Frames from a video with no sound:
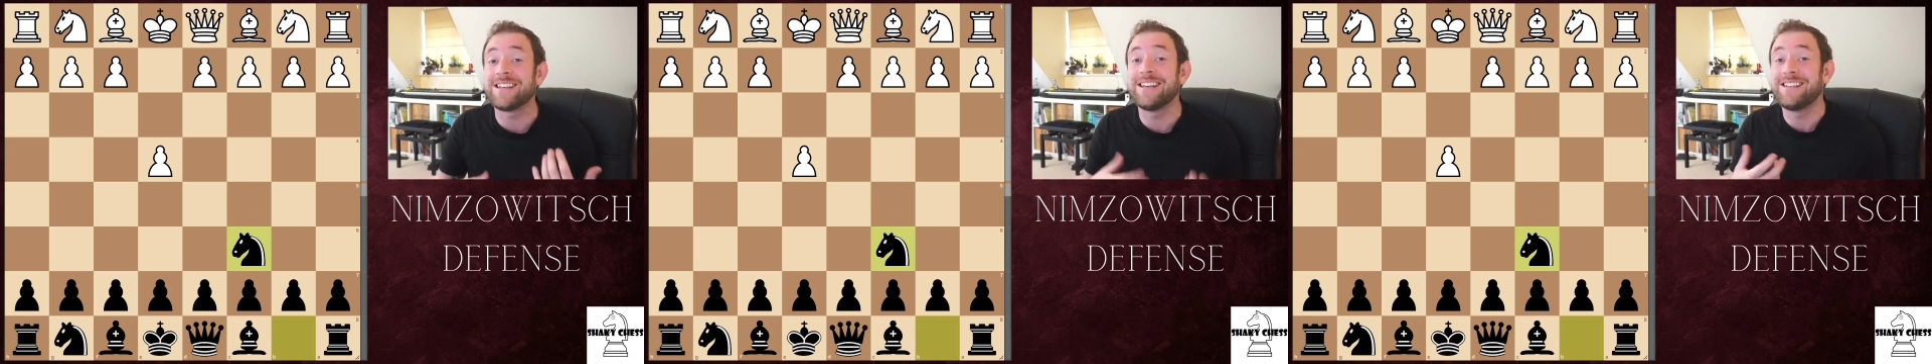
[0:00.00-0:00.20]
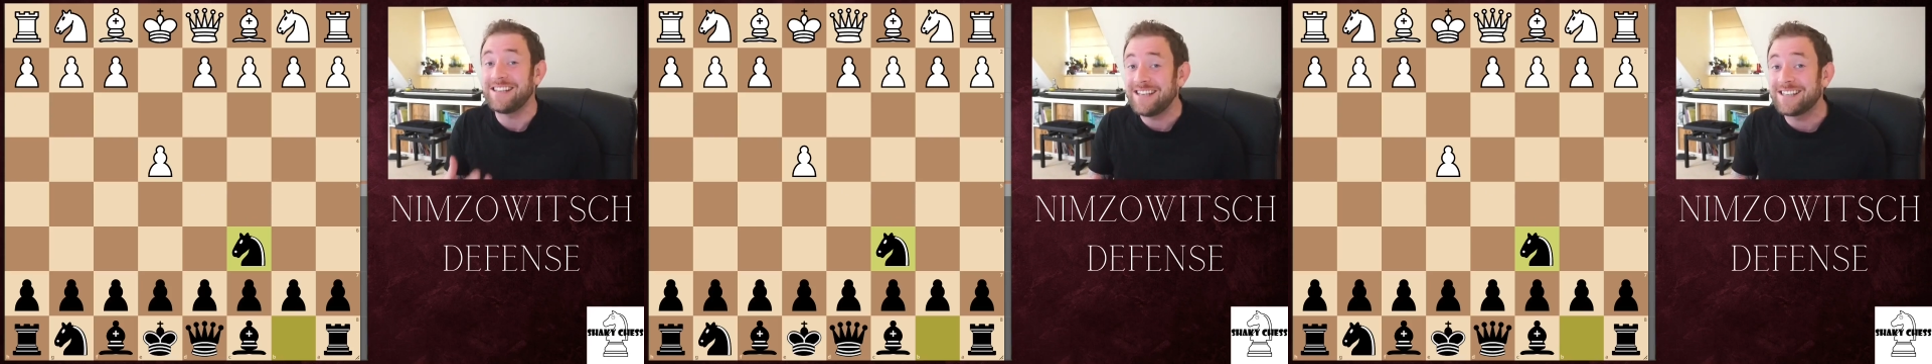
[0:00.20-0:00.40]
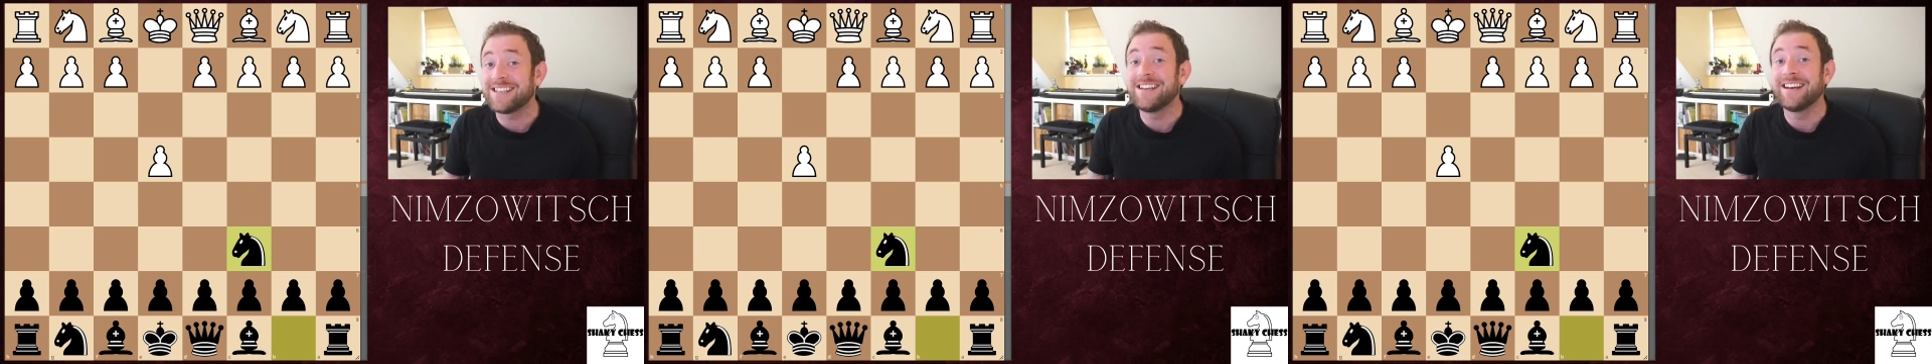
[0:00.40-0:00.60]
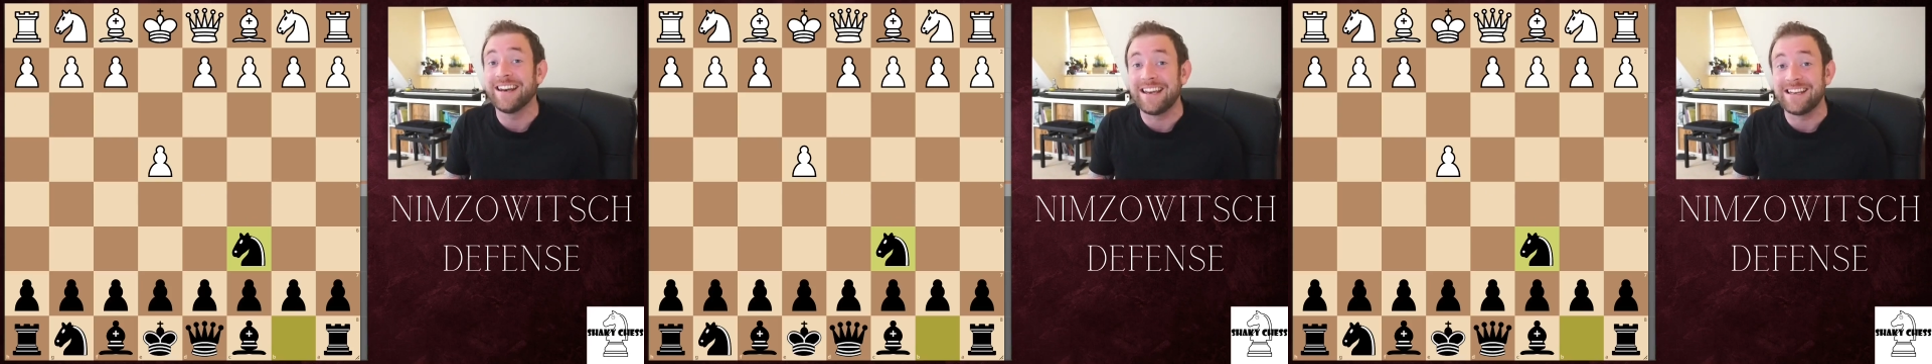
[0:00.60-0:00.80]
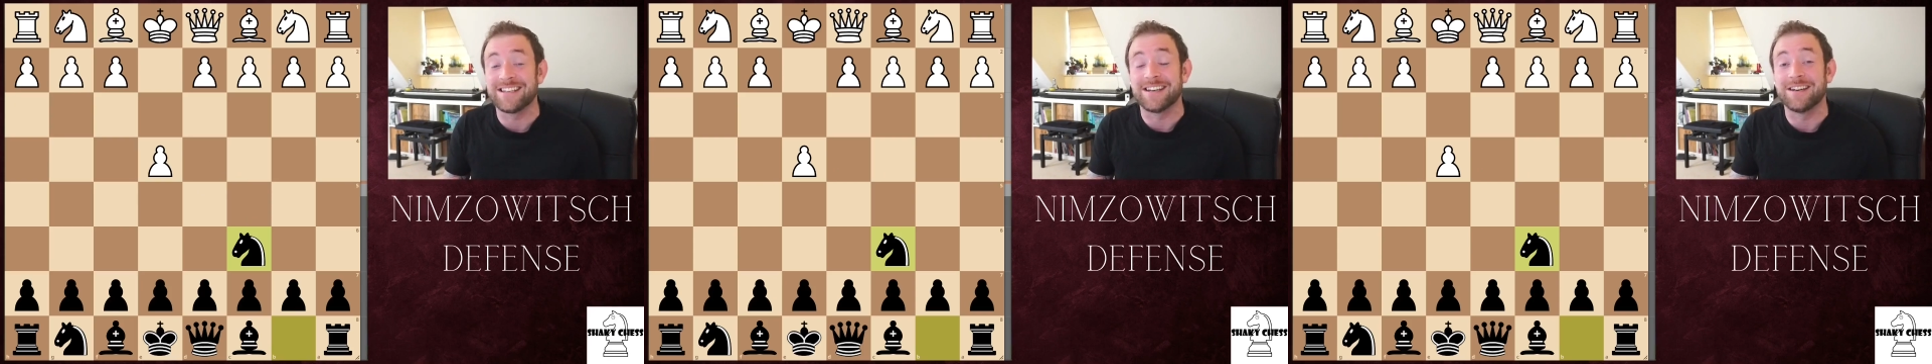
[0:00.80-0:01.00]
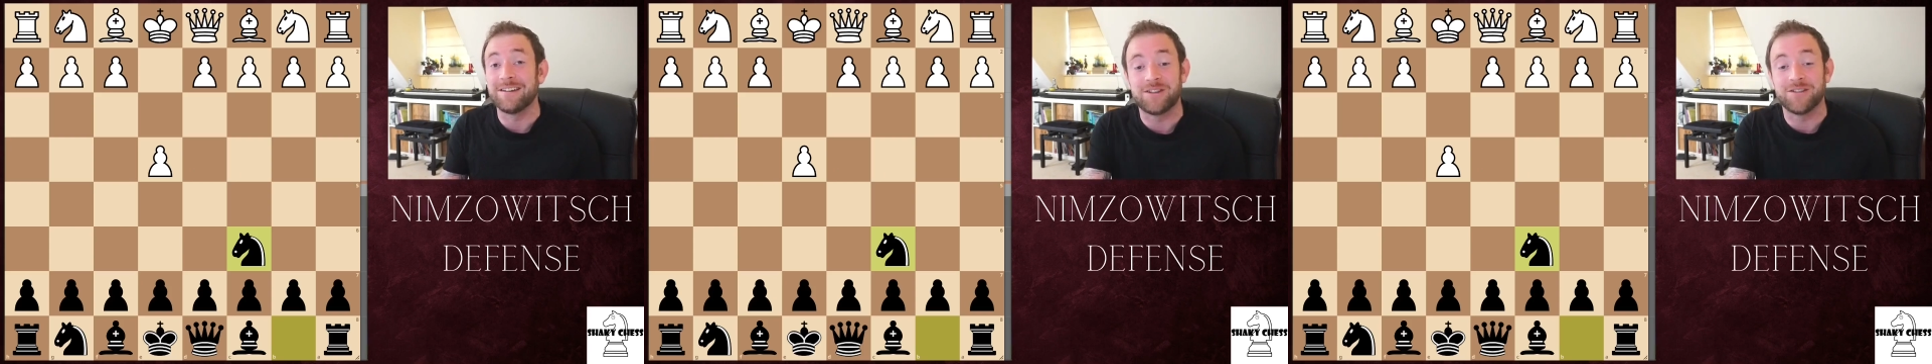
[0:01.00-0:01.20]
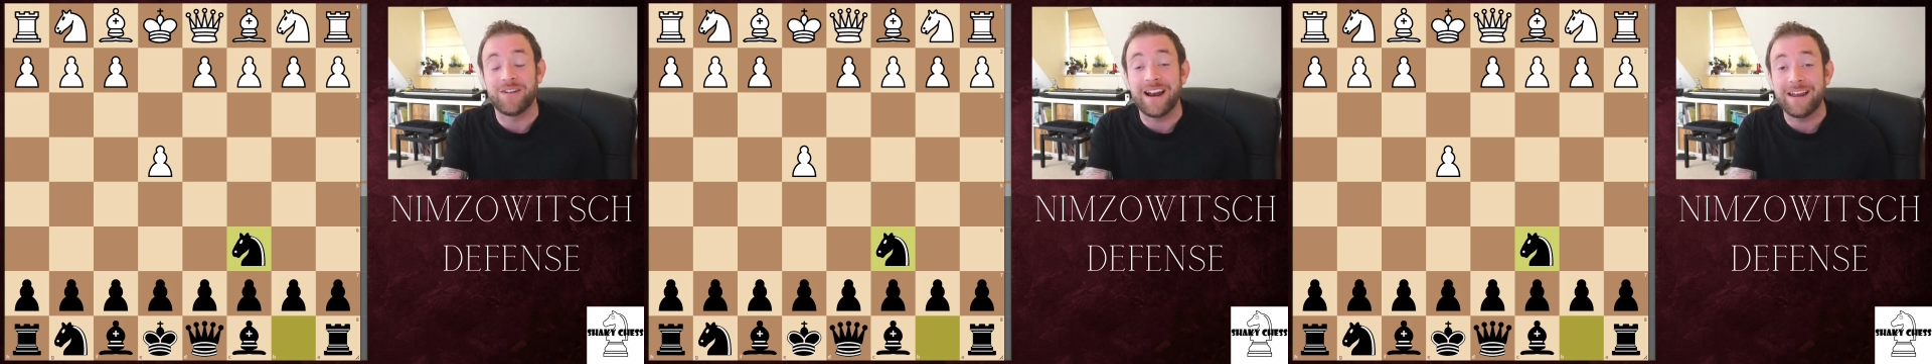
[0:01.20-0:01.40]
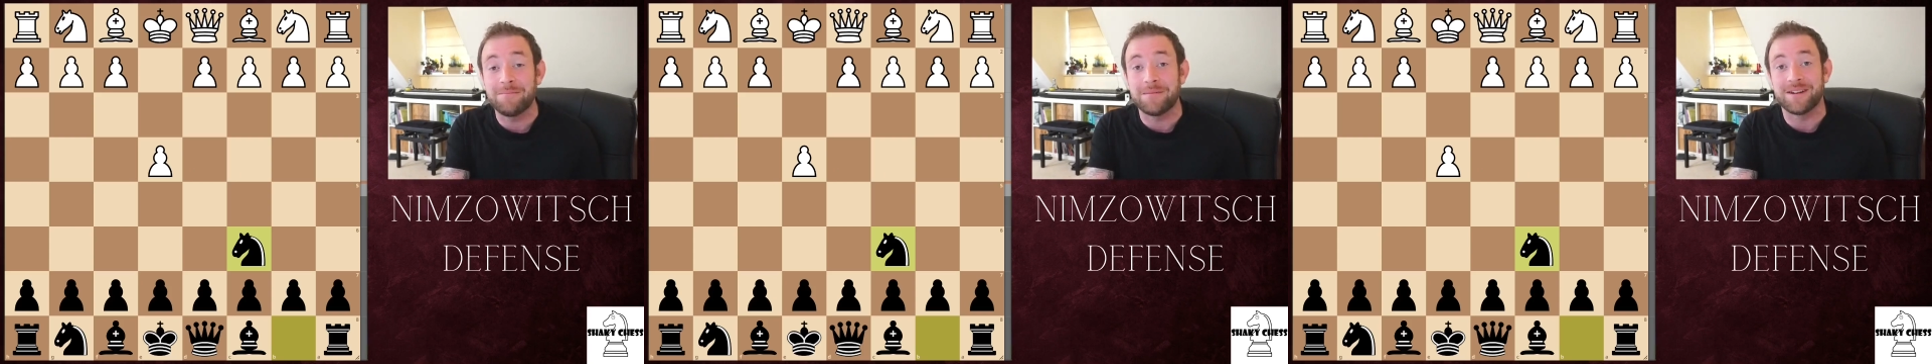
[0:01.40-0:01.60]
a decent lead in the
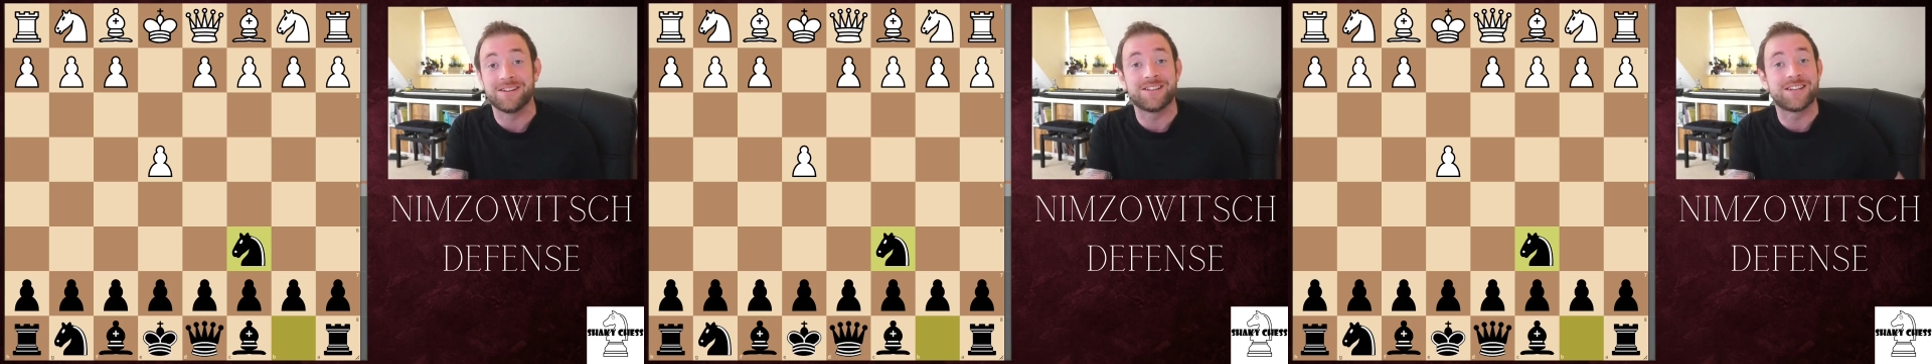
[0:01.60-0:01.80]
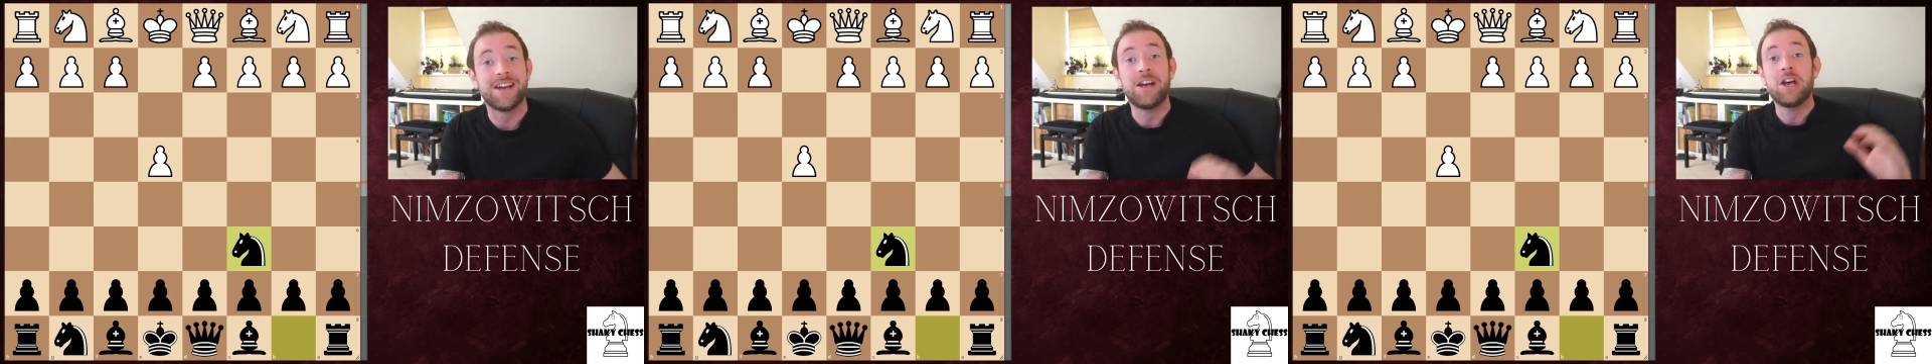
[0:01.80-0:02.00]
development.